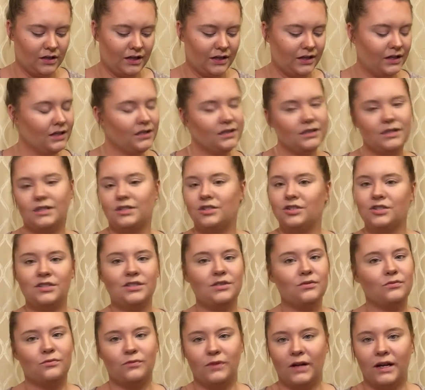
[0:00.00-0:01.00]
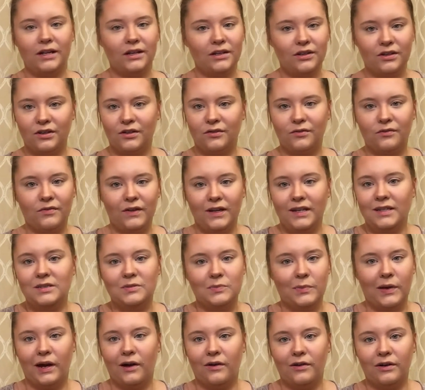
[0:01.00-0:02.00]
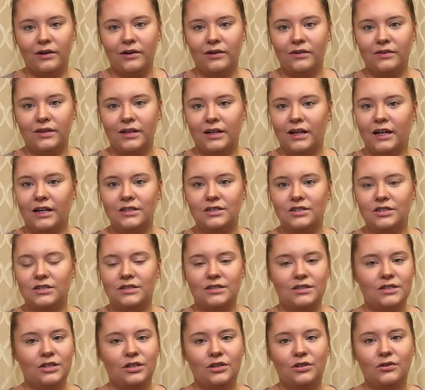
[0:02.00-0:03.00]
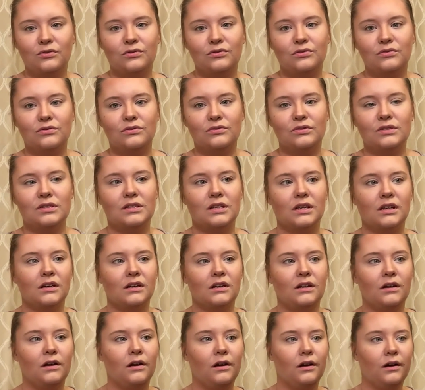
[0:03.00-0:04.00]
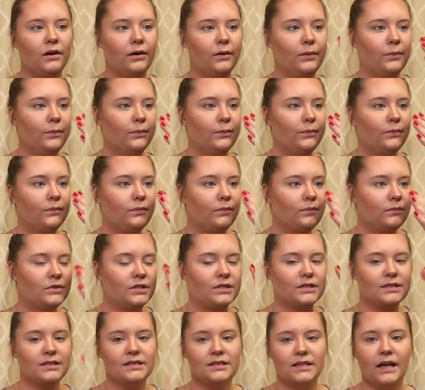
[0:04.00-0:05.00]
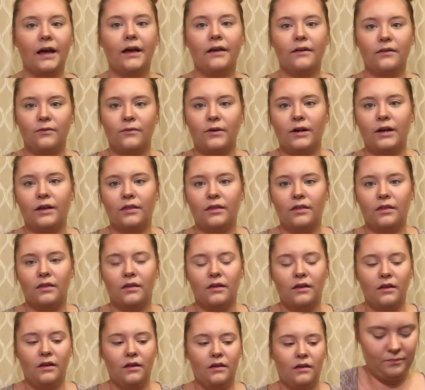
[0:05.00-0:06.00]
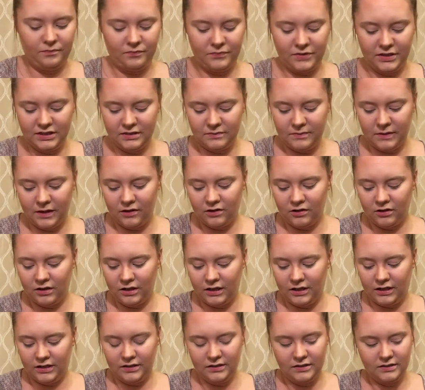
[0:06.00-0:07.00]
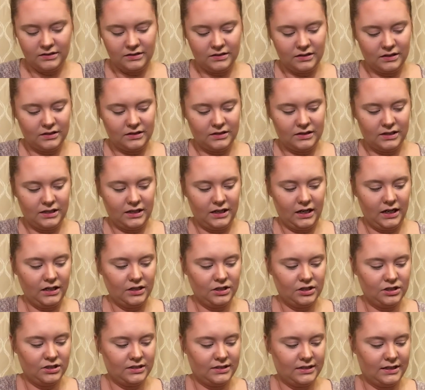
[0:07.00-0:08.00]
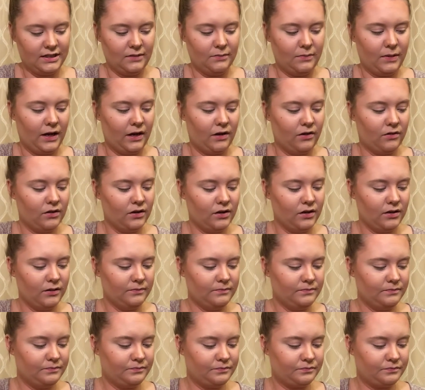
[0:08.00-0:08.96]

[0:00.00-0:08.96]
think it's just a regular face powder that I just use to set with. This powder is the DHC powder.